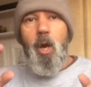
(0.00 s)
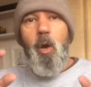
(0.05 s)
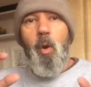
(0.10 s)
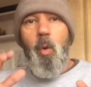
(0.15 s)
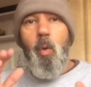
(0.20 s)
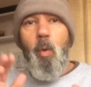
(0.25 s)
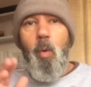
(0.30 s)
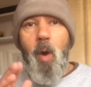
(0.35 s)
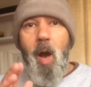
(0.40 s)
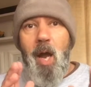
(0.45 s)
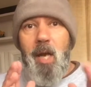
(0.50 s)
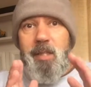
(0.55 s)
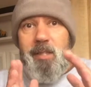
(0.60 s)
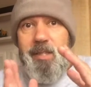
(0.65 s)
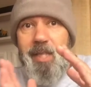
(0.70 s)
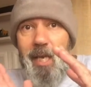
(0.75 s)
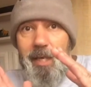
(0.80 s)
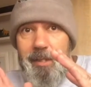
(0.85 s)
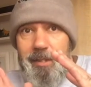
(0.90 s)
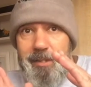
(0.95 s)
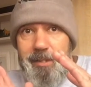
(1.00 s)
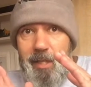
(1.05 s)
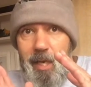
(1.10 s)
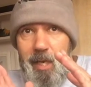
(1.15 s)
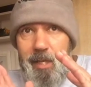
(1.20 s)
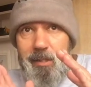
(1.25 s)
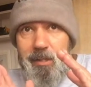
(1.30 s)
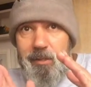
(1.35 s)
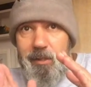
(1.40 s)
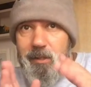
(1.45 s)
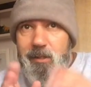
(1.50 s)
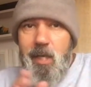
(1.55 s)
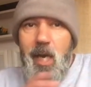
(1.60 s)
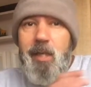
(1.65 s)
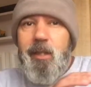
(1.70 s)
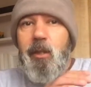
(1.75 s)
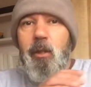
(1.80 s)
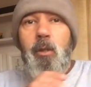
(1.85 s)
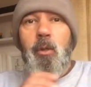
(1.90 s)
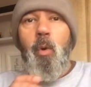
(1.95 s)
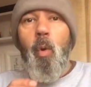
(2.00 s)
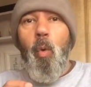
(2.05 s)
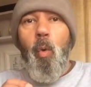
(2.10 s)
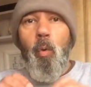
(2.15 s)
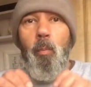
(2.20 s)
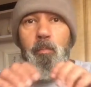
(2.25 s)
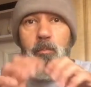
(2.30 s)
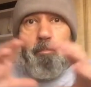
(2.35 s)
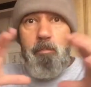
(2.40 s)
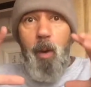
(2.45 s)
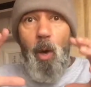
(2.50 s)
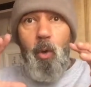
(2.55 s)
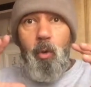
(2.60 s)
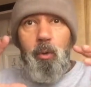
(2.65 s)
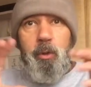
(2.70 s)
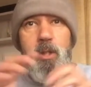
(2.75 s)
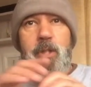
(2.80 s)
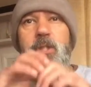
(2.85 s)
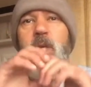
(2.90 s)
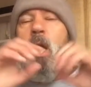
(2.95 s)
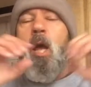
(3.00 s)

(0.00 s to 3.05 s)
or italicize the title, or bold it,